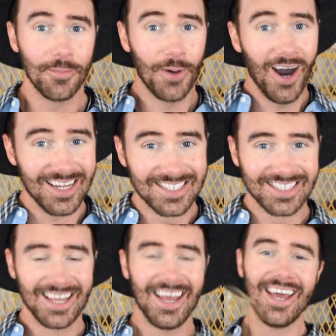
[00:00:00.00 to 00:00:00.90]

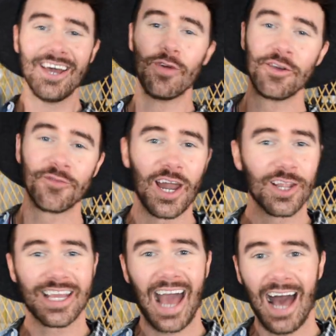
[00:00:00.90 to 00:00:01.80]
but we
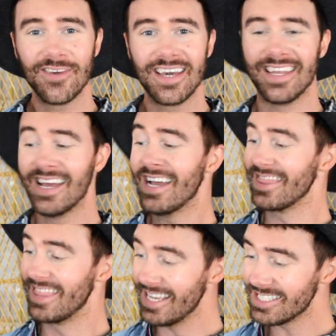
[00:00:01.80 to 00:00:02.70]
finally have it.
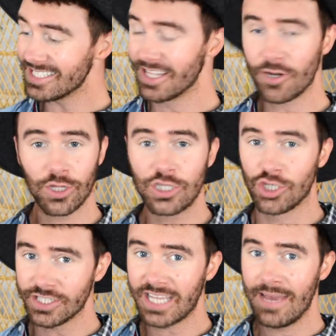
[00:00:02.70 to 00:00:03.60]
This literally
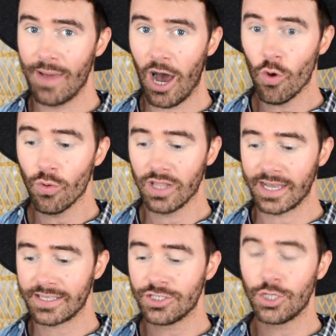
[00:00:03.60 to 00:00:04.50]
just came out
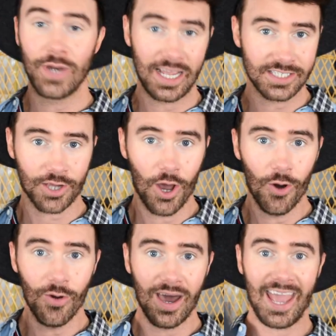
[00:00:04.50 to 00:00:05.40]
like two days
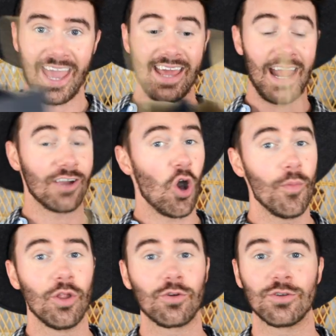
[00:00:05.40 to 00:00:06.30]
ago, and I
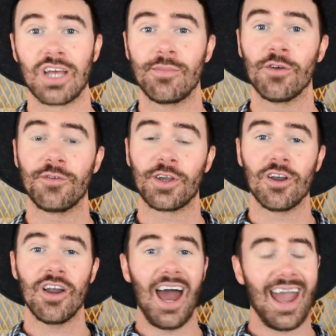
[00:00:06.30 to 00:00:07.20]
called my local Tommy
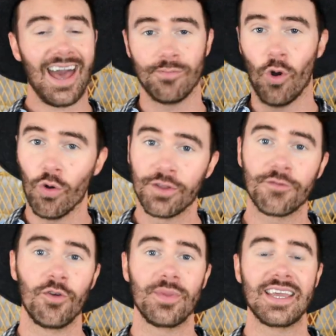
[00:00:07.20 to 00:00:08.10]
Hilfiger, I had them hold it
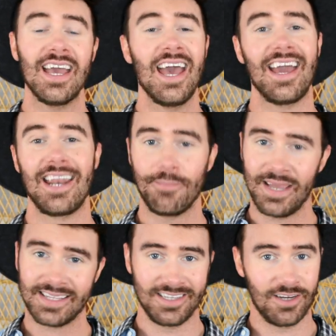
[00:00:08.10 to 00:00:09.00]
for me, and I
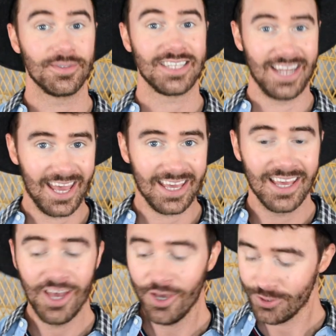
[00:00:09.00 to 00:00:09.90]
picked it up today.
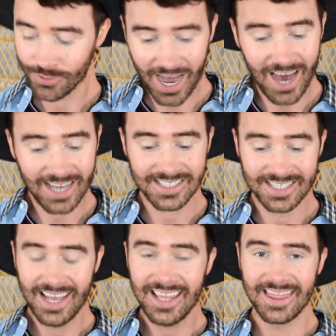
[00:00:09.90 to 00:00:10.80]
You
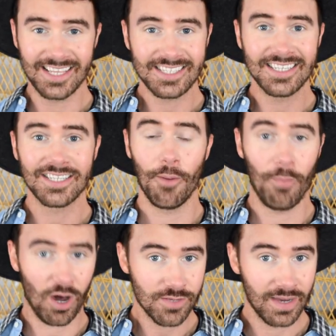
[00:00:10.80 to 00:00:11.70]
guys, this is
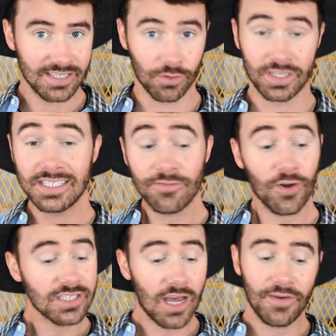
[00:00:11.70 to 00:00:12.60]
monumental. This is
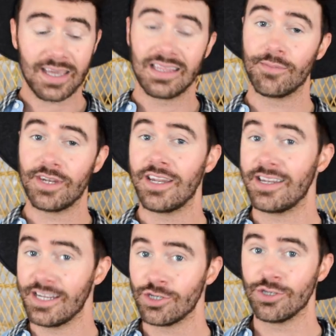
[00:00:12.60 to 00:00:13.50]
first off a limited
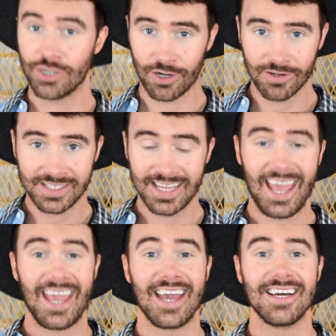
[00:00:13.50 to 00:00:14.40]
edition shirt,
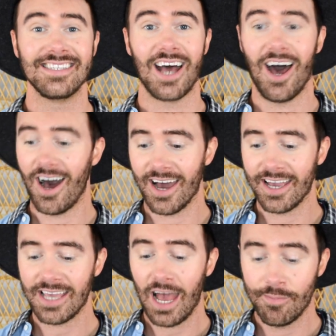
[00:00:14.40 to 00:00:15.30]
and
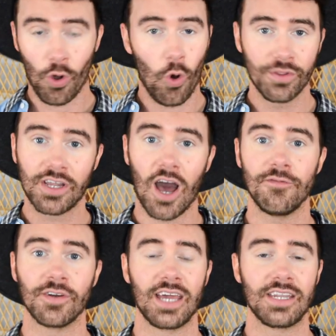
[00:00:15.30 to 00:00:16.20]
I have been holding
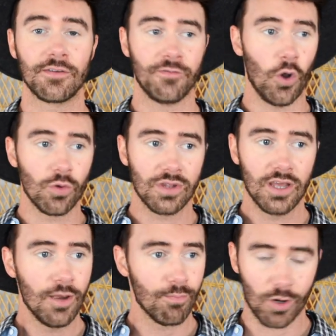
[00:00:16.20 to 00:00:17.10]
off on getting Vote
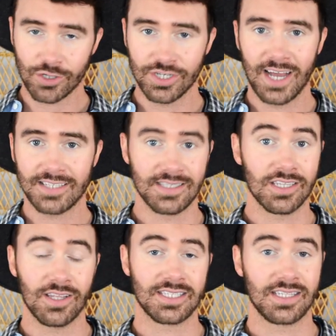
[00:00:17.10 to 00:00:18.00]
merchandise
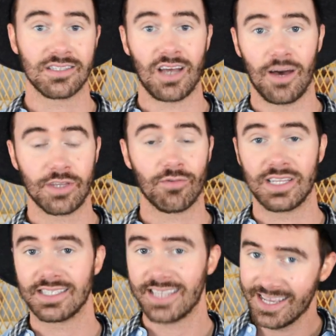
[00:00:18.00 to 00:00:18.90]
until I seen that Tommy
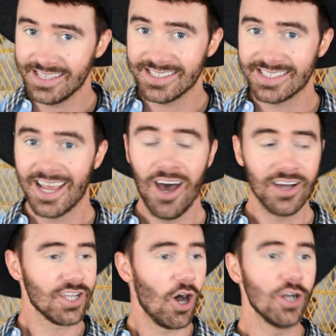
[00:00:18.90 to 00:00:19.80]
released his.
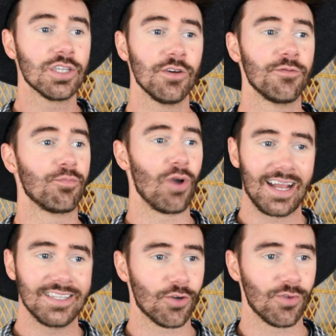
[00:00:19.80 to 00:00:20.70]
Tons of
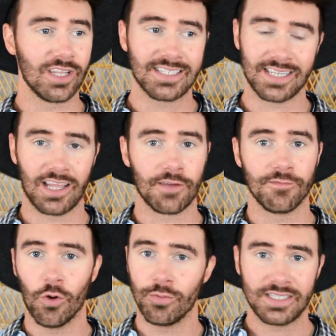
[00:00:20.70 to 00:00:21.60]
brands are releasing like
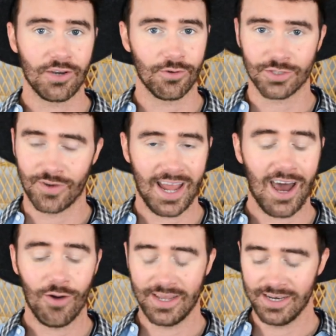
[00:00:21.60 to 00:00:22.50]
Vote materials right
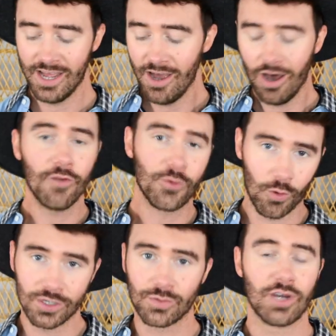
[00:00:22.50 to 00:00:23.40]
now, and of
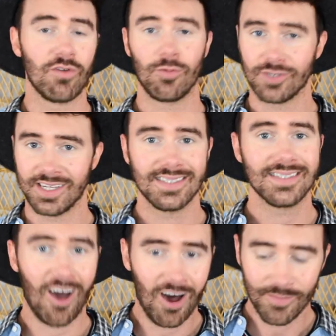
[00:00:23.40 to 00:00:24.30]
course we need to represent
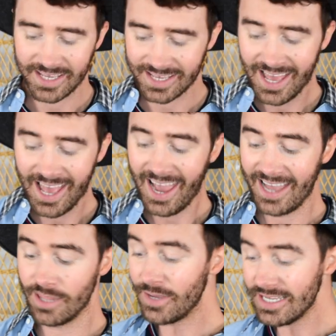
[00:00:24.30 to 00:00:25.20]
Tommy.
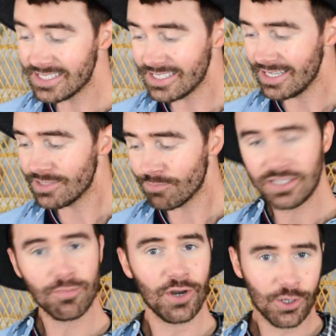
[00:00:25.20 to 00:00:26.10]
And the piece is
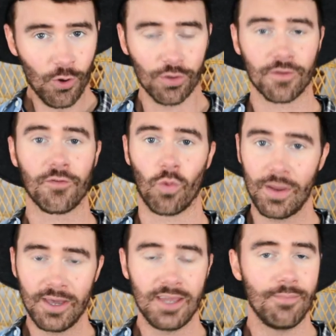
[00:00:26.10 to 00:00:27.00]
it's pretty cool. They're for
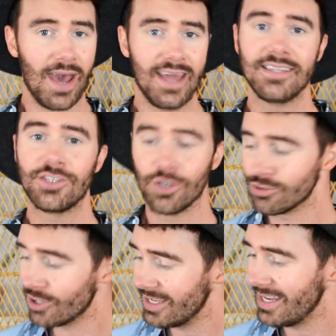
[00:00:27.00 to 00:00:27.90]
women, men,
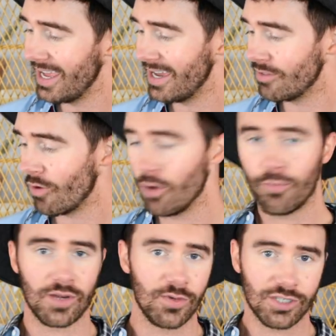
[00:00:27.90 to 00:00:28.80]
children, and they're all
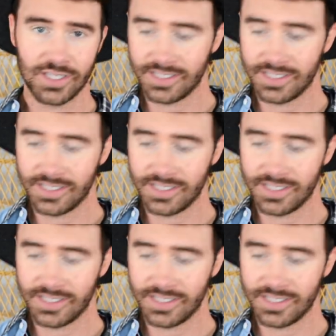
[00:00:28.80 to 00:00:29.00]
pretty much the